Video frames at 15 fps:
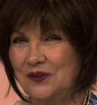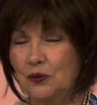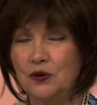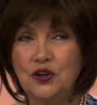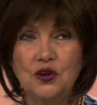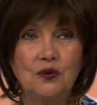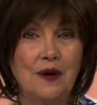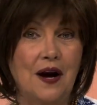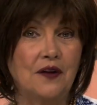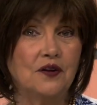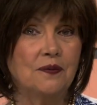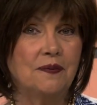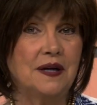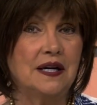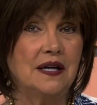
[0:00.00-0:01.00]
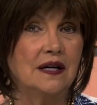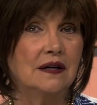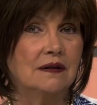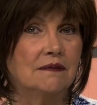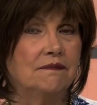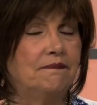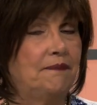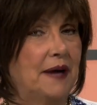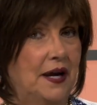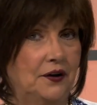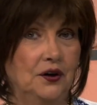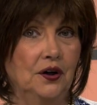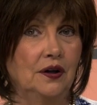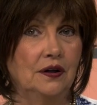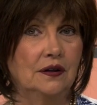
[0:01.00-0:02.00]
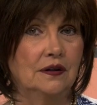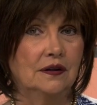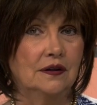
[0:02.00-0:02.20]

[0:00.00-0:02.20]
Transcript: Would you rather be better?